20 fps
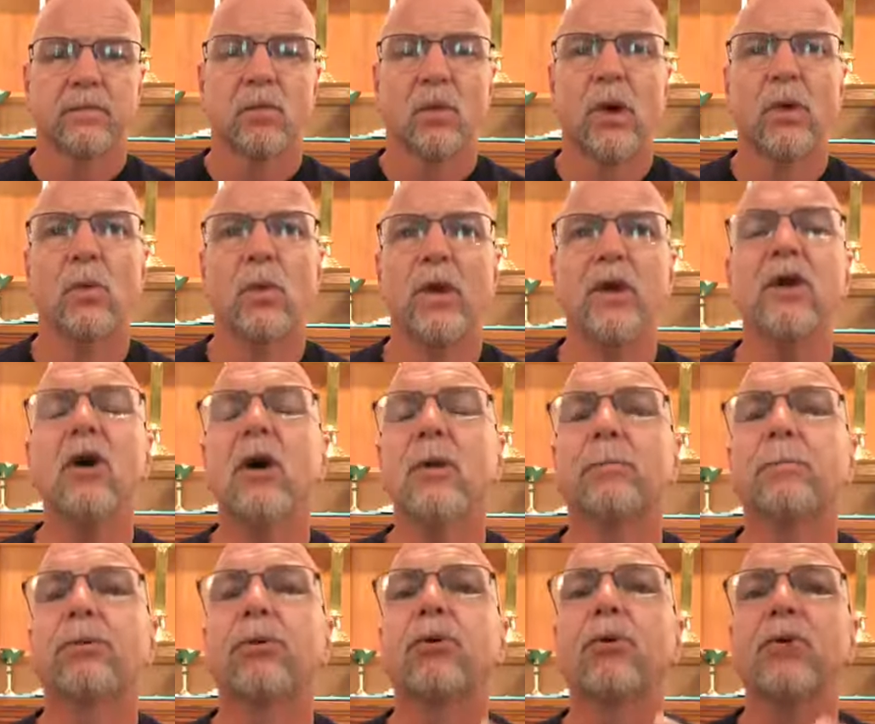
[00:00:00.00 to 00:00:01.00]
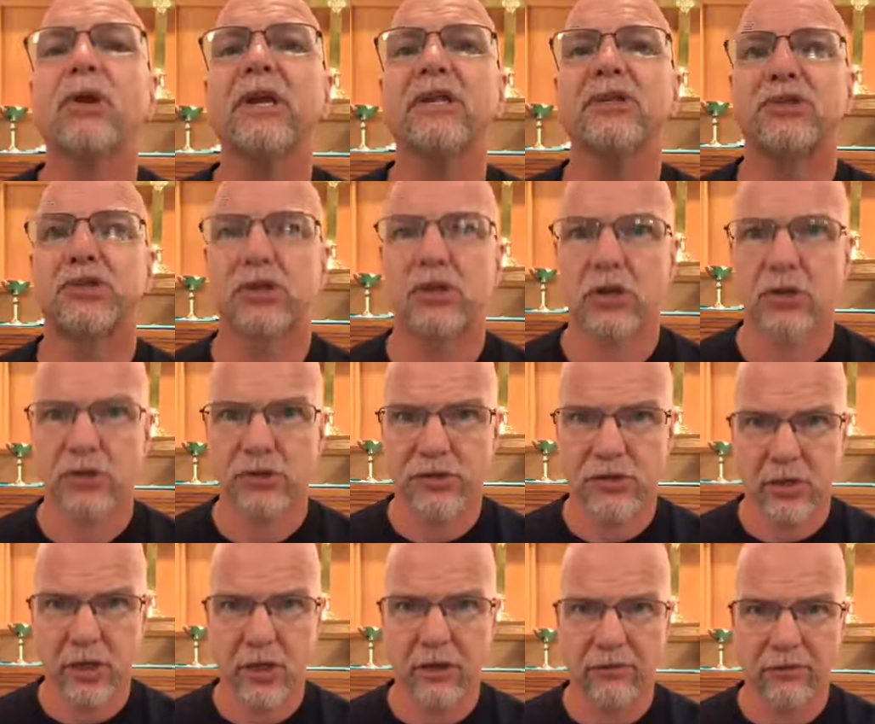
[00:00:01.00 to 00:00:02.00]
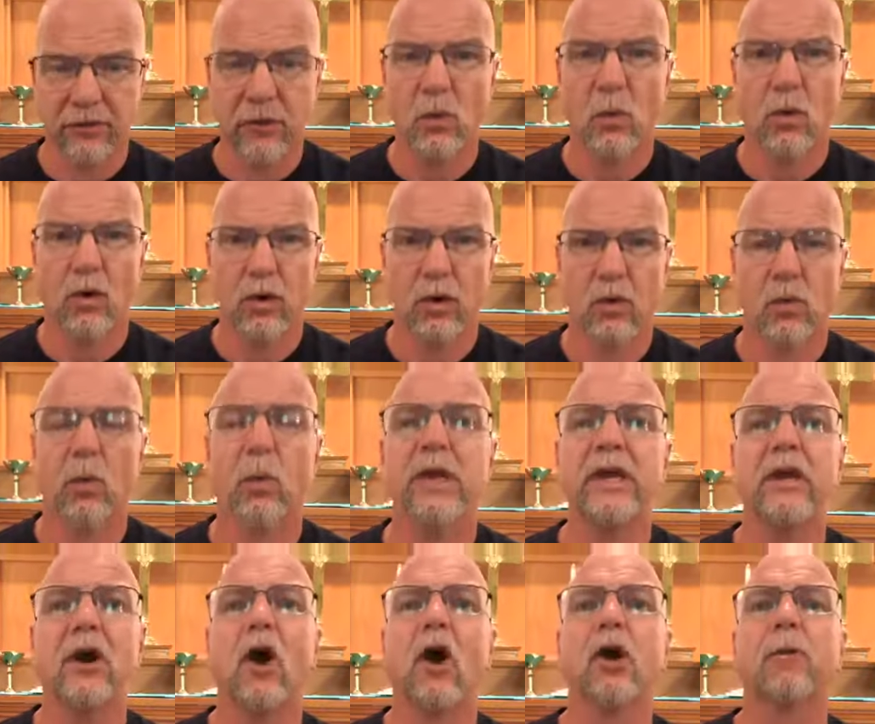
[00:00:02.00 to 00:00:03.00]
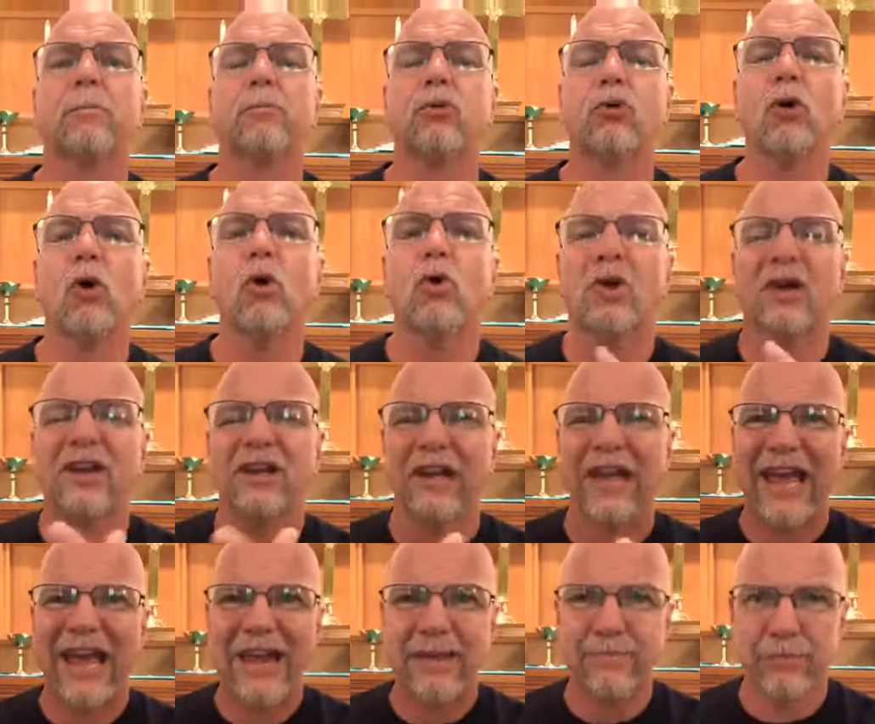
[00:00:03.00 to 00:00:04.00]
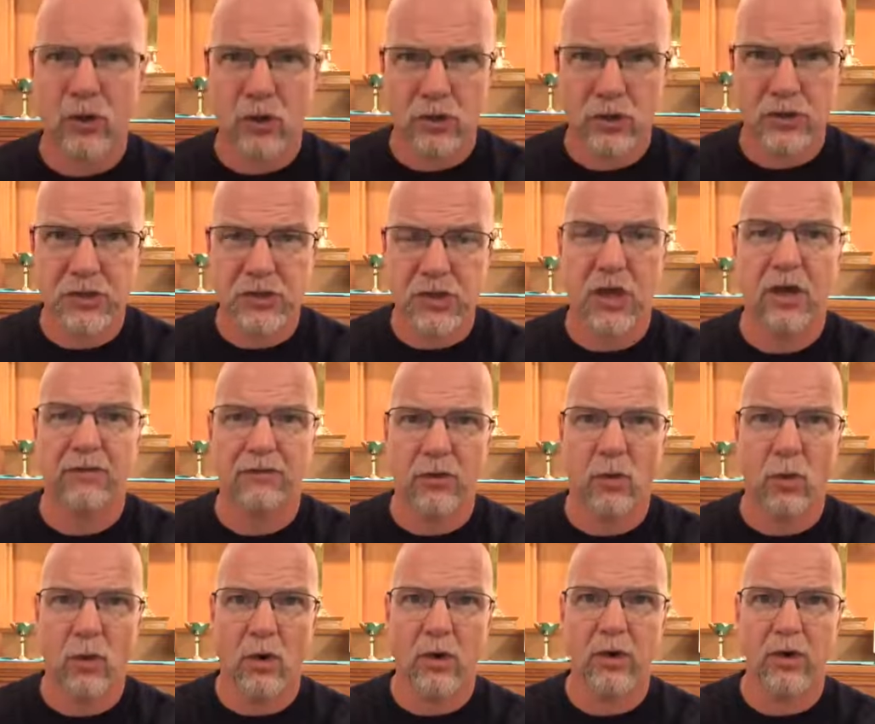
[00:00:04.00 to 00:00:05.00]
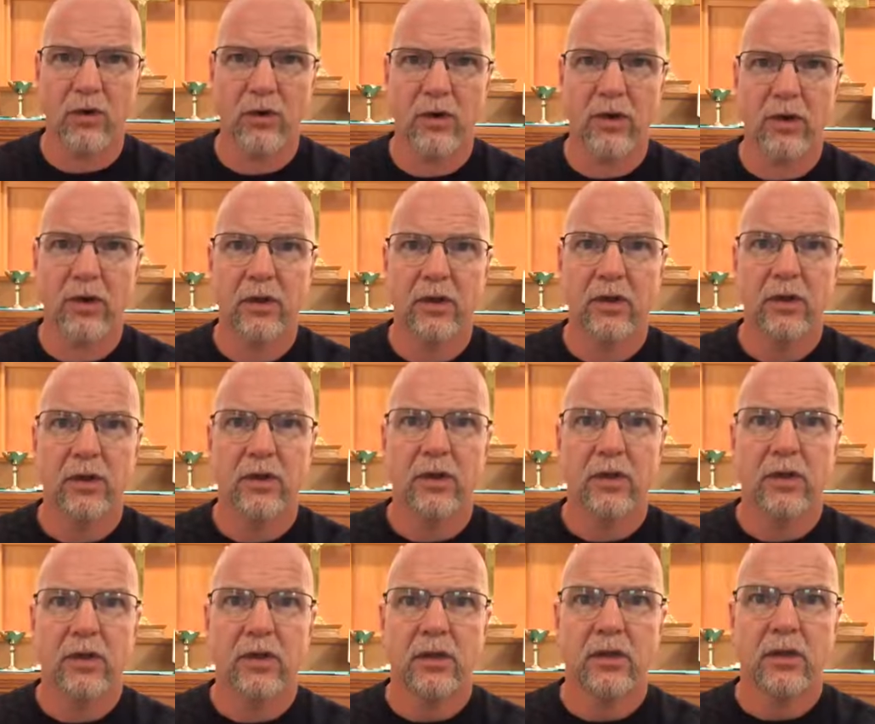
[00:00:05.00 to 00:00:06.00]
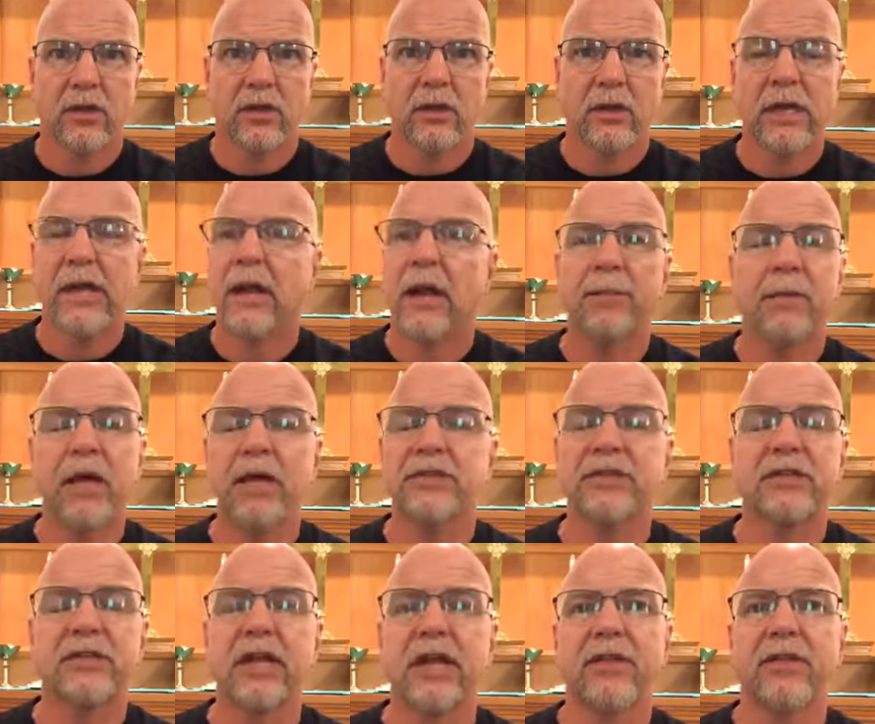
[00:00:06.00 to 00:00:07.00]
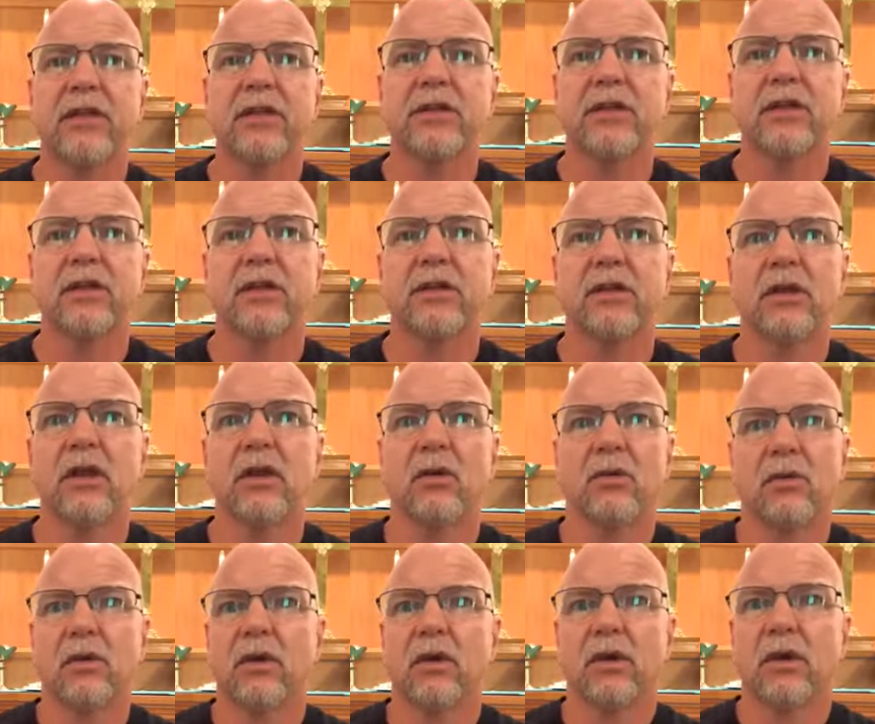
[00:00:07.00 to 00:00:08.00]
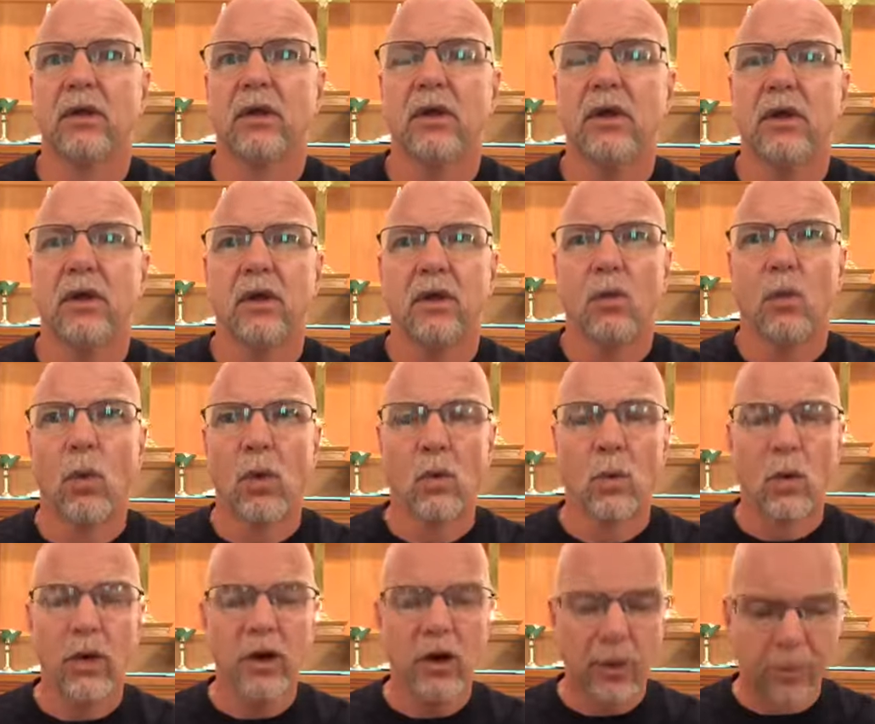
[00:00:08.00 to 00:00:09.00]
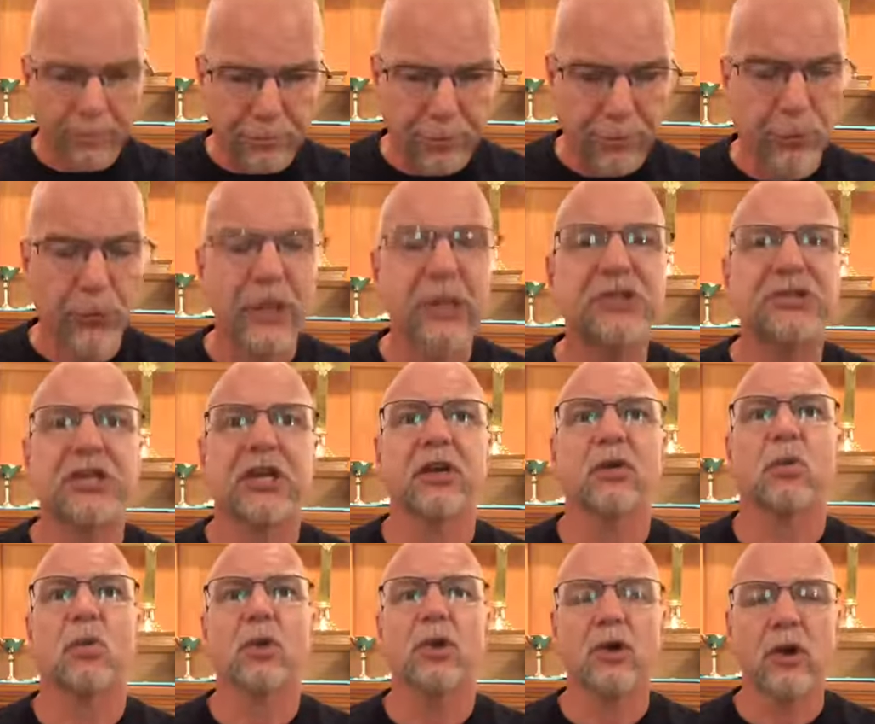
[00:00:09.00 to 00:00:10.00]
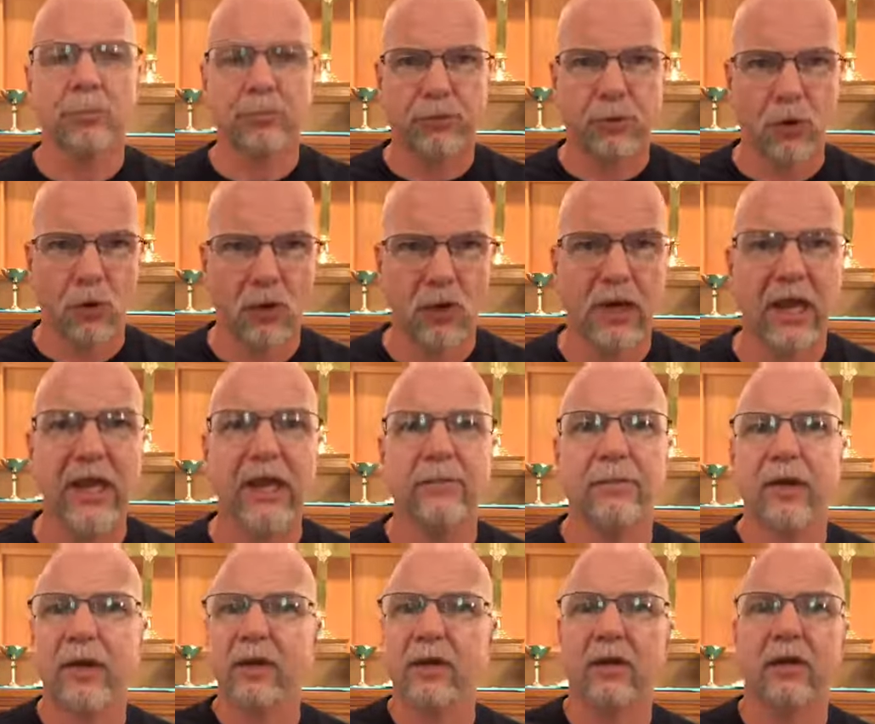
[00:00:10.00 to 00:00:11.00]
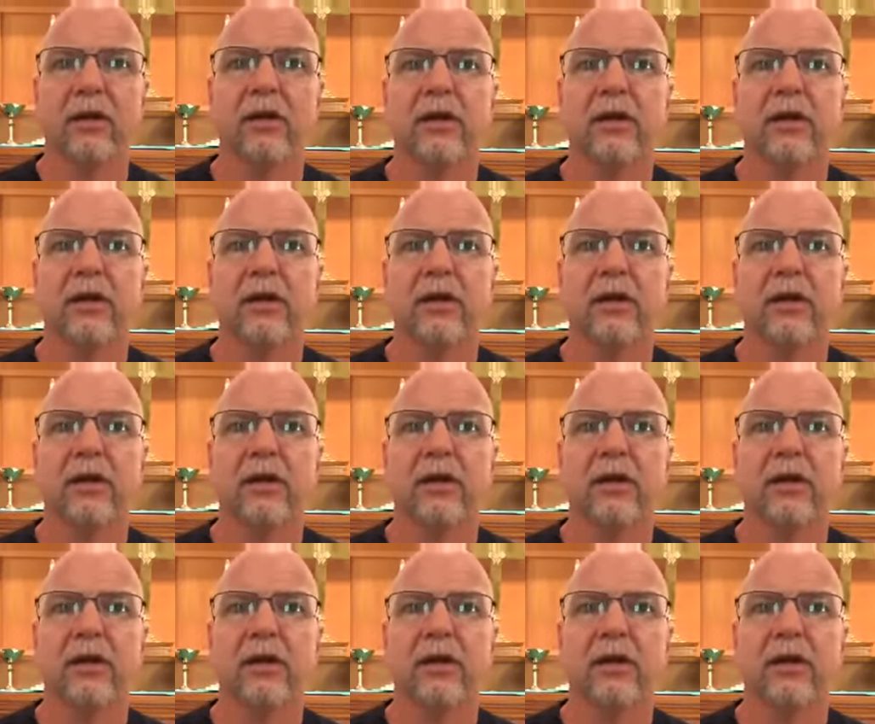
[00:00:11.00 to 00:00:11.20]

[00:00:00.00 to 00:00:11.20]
Right? We are preachers of the word. We are proclaimers of the word. And I'm not saying that, you know, when we are preaching and we are proclaiming,